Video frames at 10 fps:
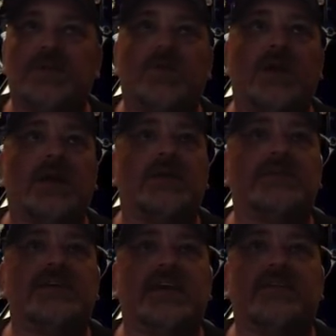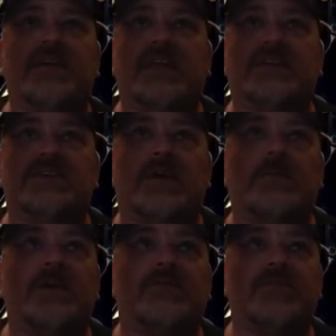you want to take advantage of if